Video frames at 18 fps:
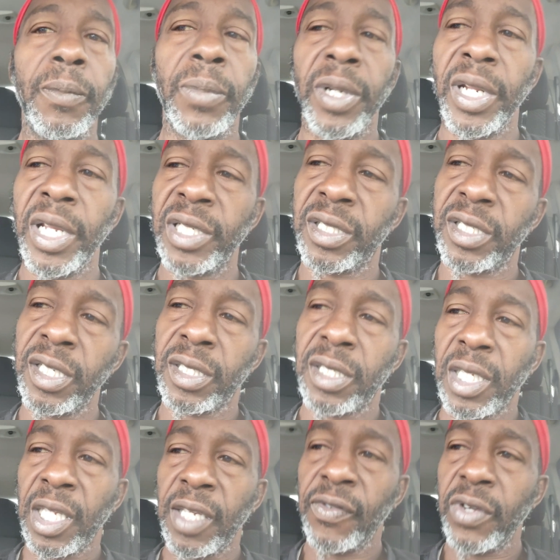But that's
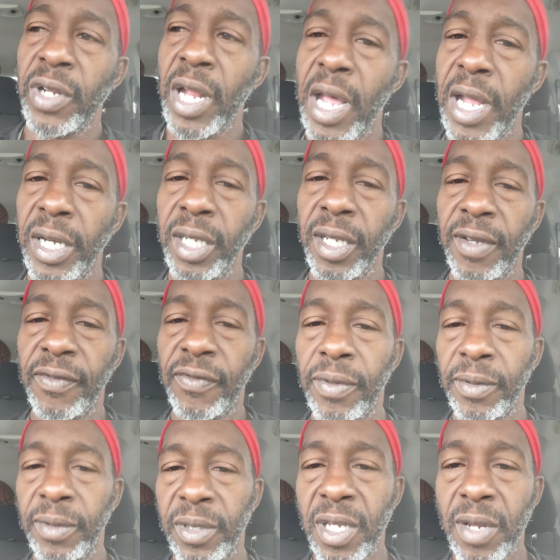just to give you an idea
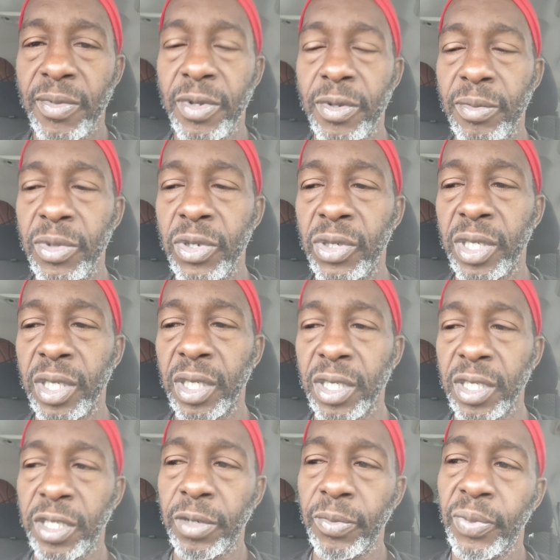of some of the
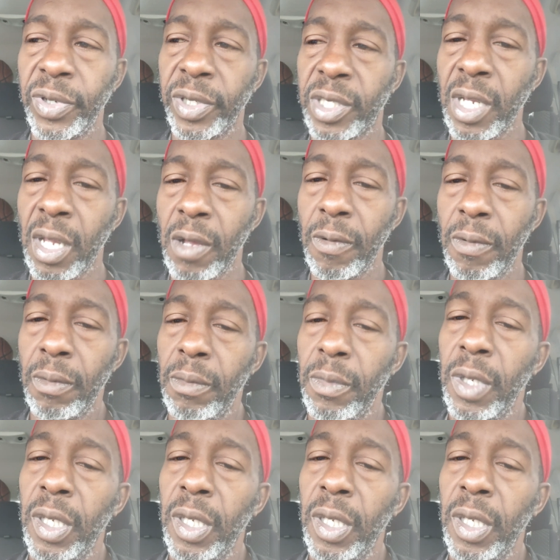music that she puts up.